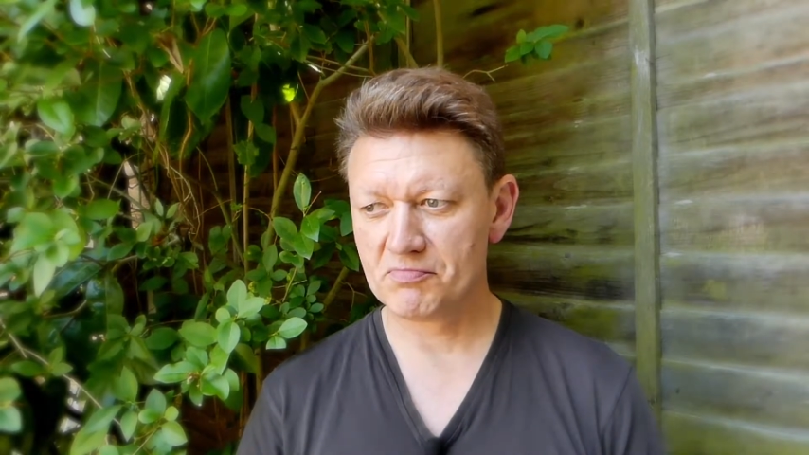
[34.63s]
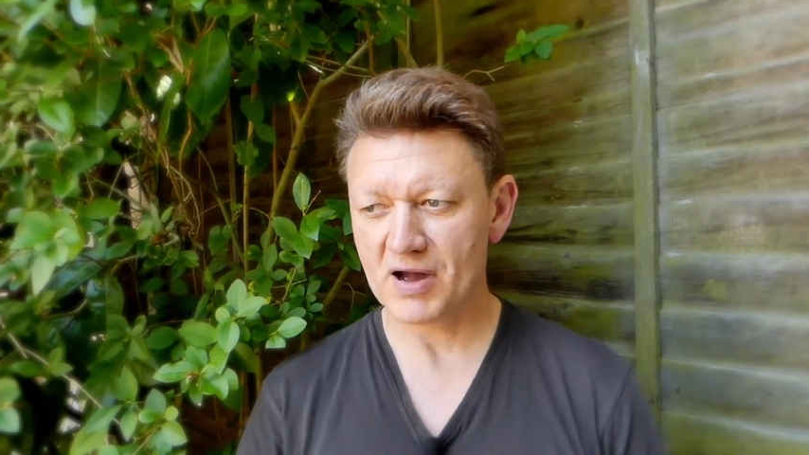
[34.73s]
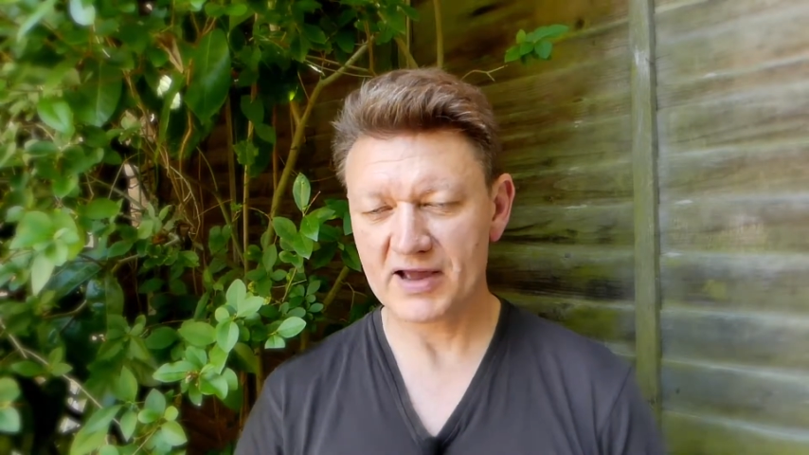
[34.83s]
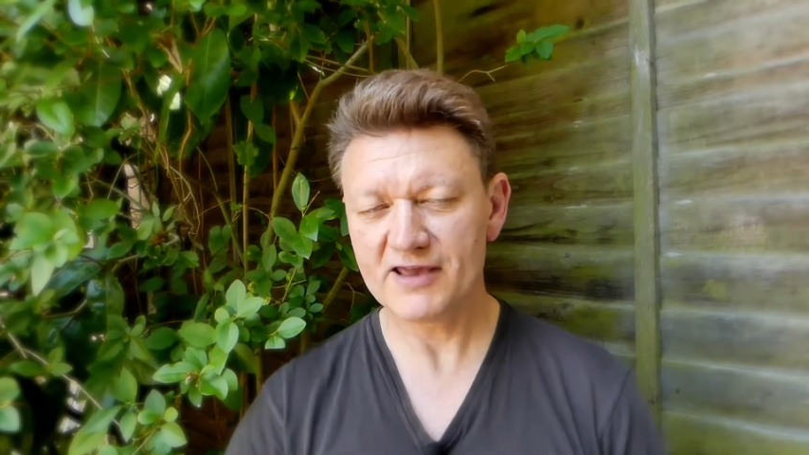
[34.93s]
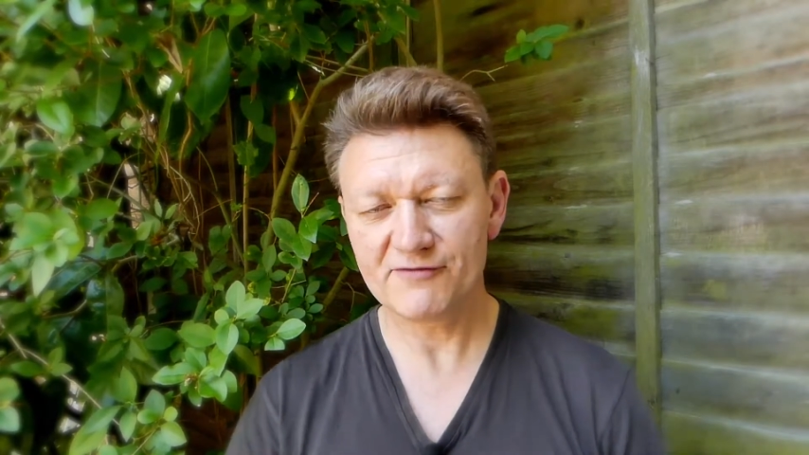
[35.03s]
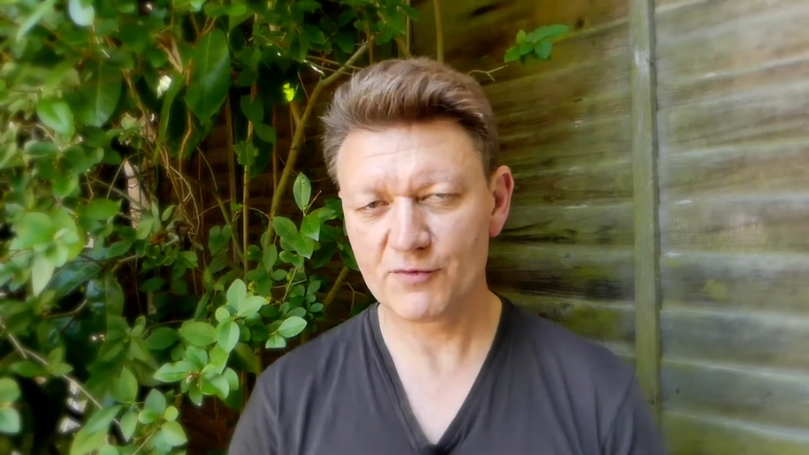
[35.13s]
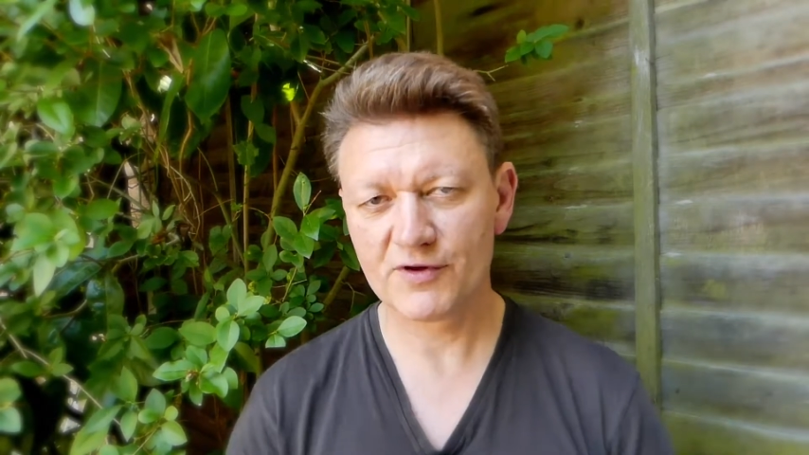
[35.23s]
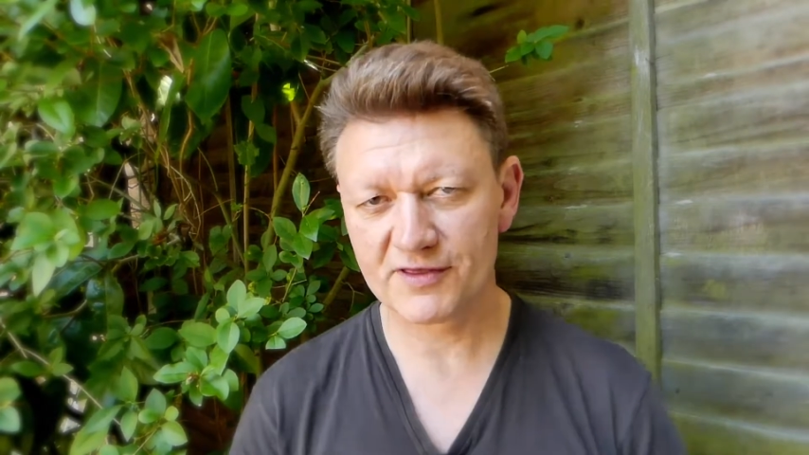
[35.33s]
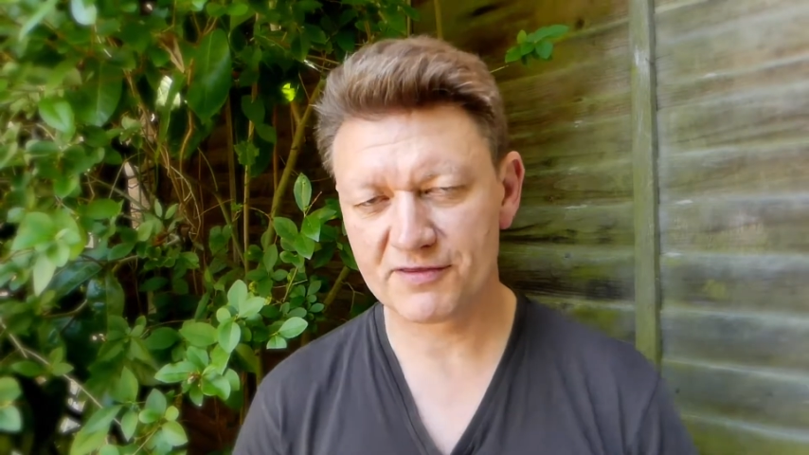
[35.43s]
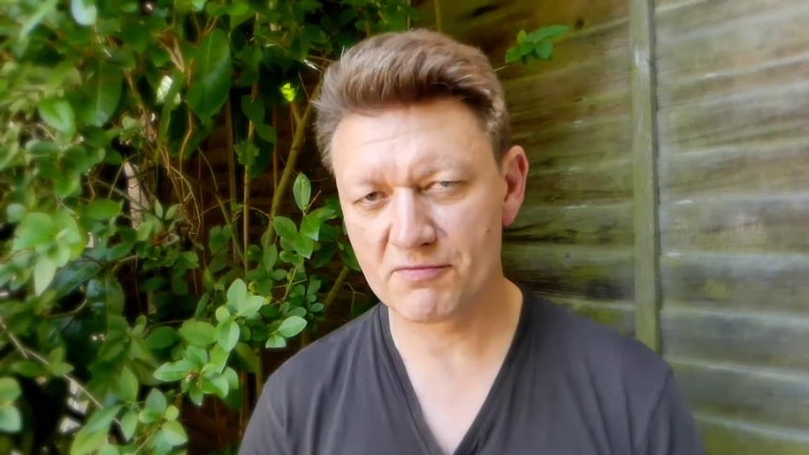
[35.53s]
But even
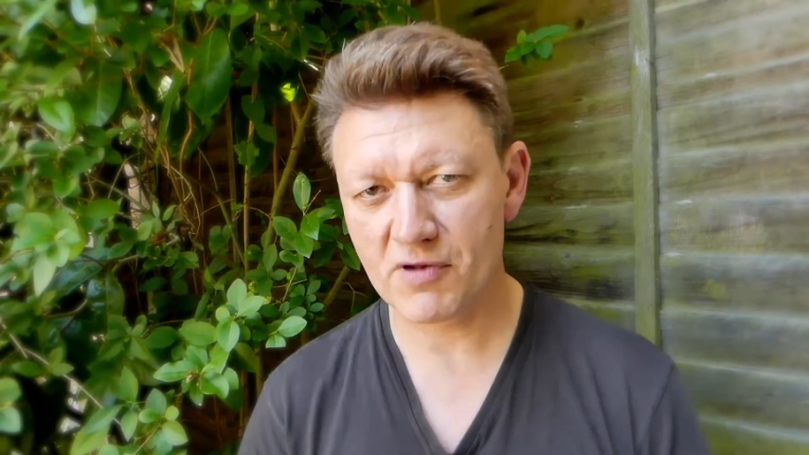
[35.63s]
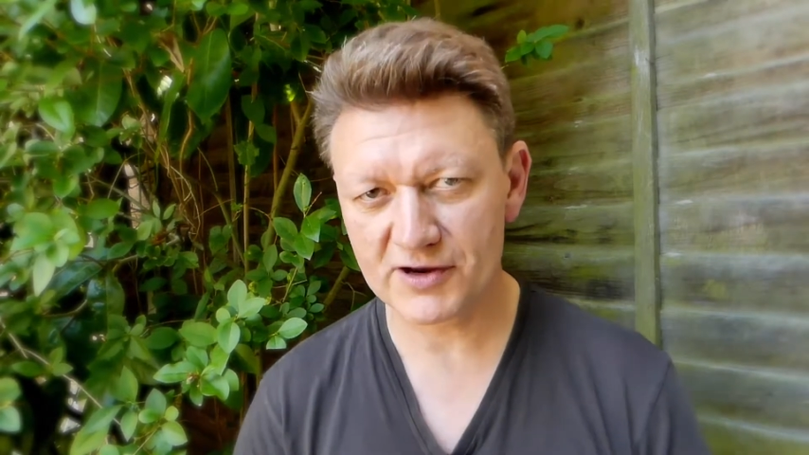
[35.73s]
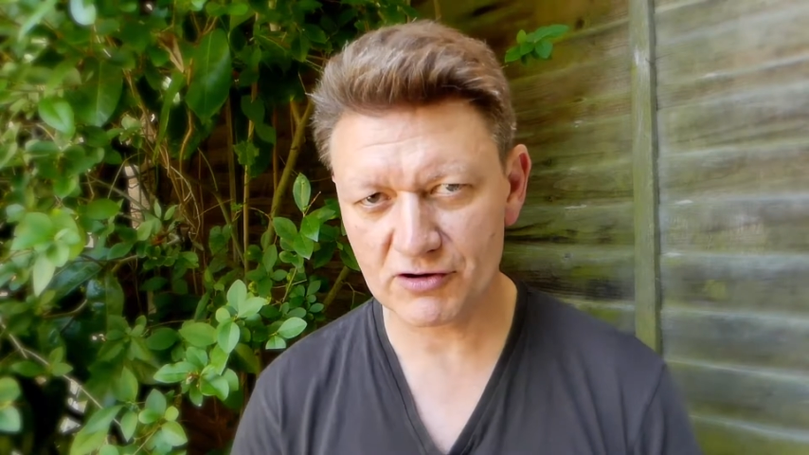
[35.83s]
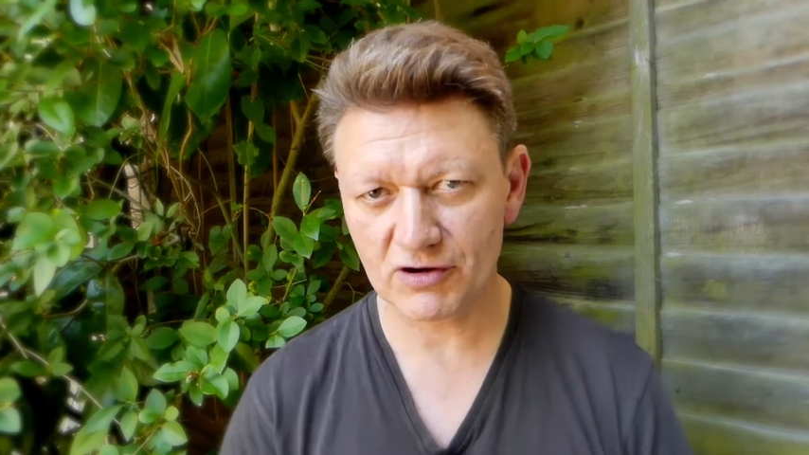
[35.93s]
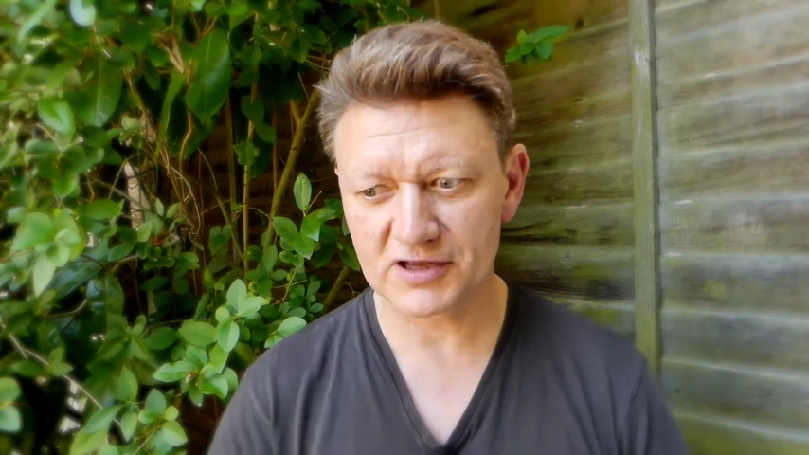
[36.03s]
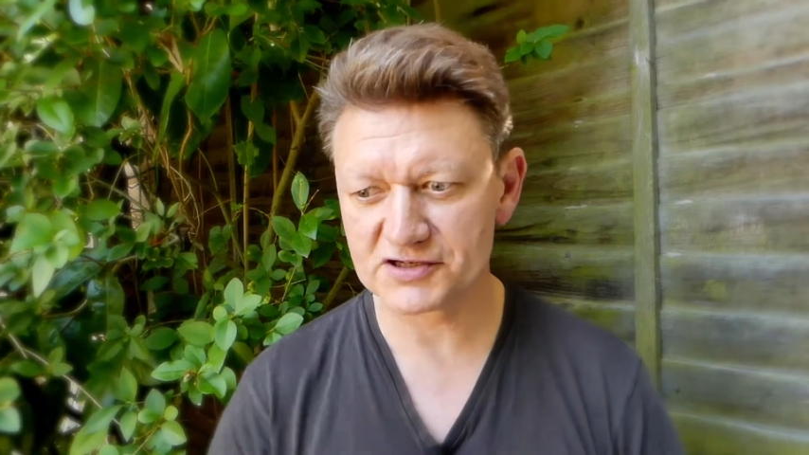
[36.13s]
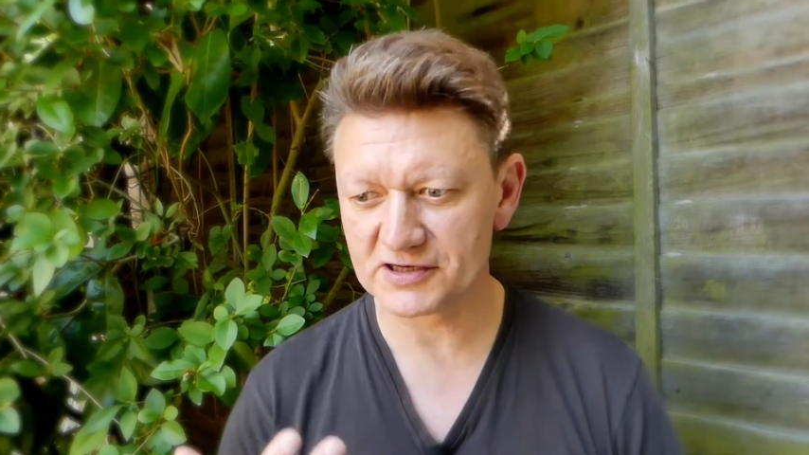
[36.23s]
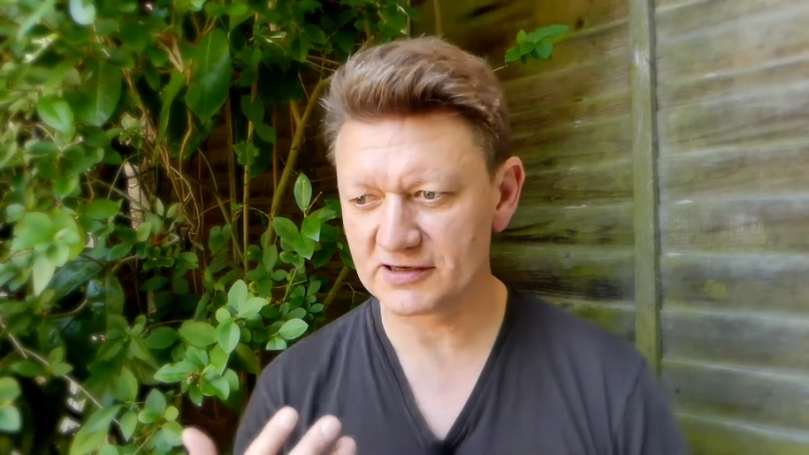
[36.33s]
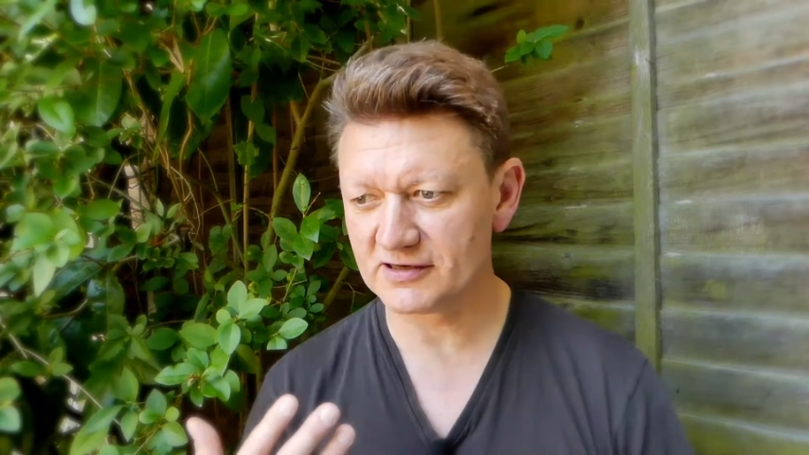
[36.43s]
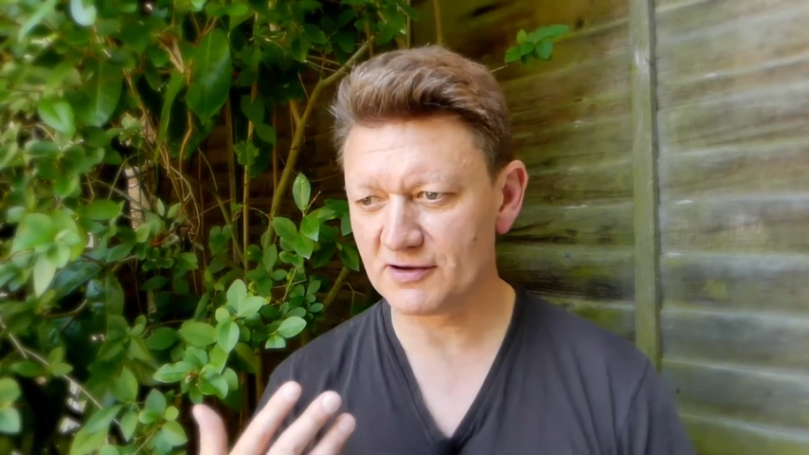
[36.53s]
with my knowledge
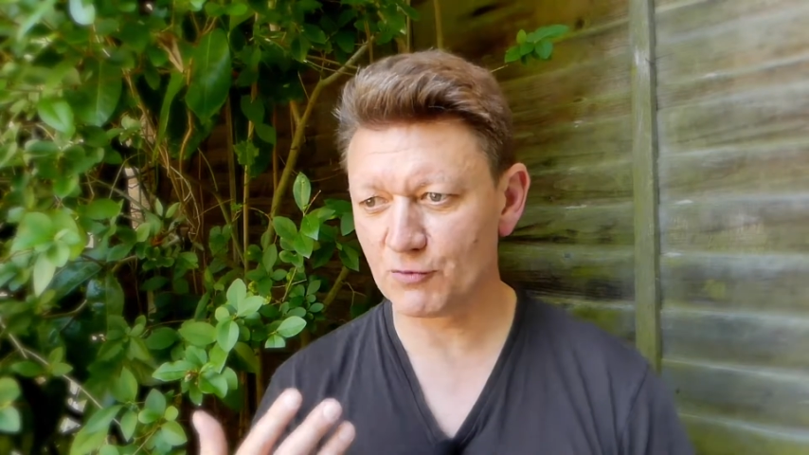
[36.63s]
and